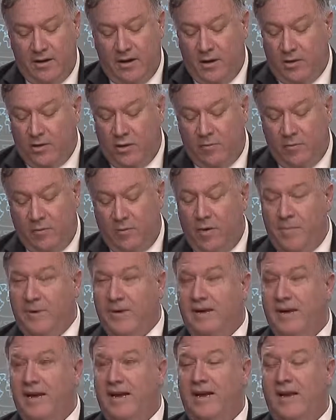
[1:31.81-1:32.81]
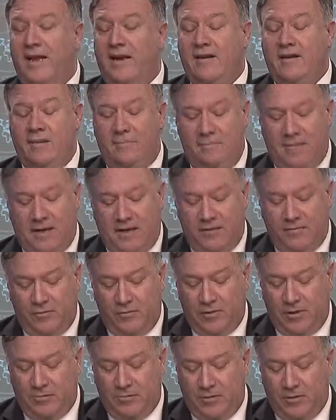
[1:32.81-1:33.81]
a group of women dedicated to
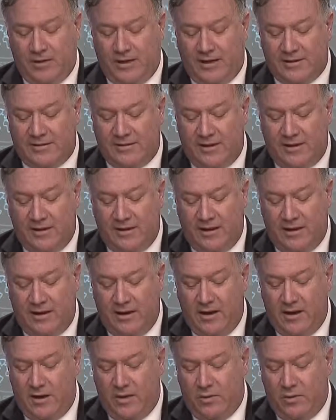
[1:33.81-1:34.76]
peacefully protesting the